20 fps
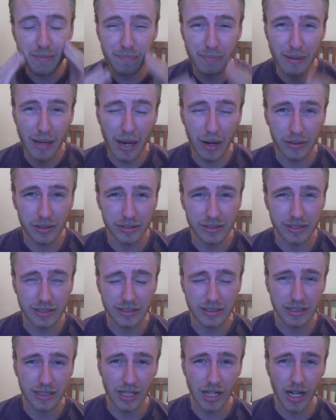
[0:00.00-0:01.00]
out and I was like,
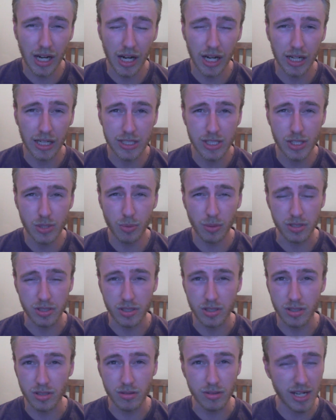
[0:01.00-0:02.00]
I just want to
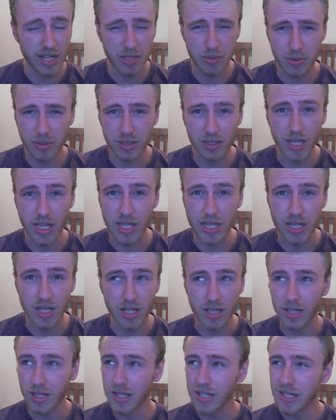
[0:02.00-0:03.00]
snooze. I just lay
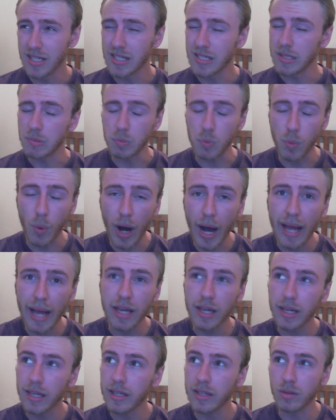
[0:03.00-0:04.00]
here.
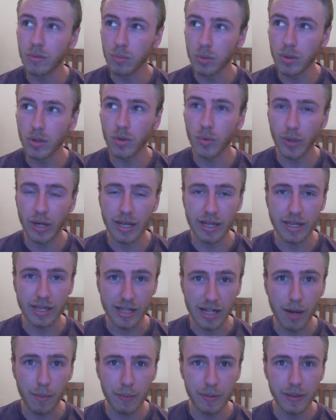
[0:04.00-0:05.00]
Why in the world would I get
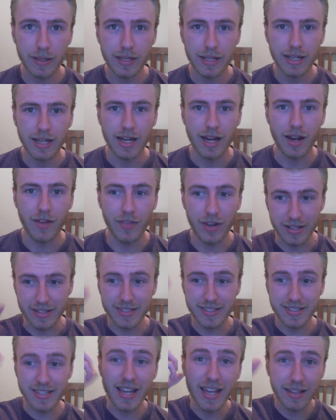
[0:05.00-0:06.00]
up? And then I'd
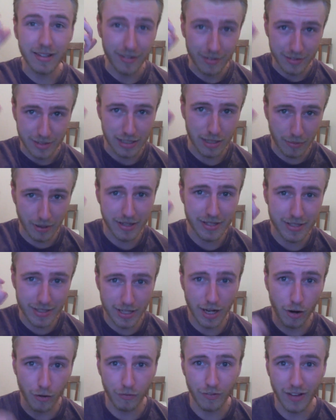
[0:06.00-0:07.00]
say to
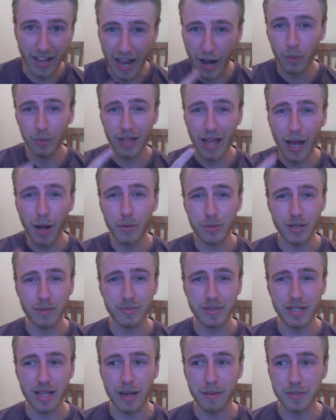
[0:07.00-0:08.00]
myself out loud
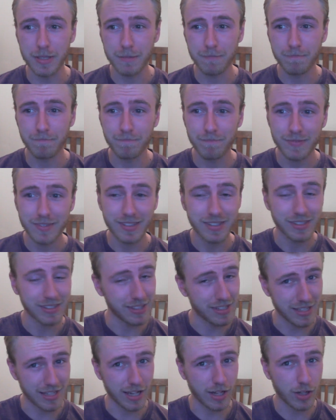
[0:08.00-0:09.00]
sometimes
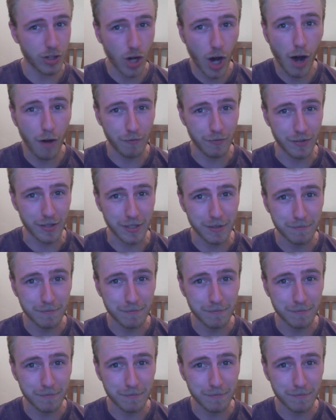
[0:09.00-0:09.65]
to get coffee.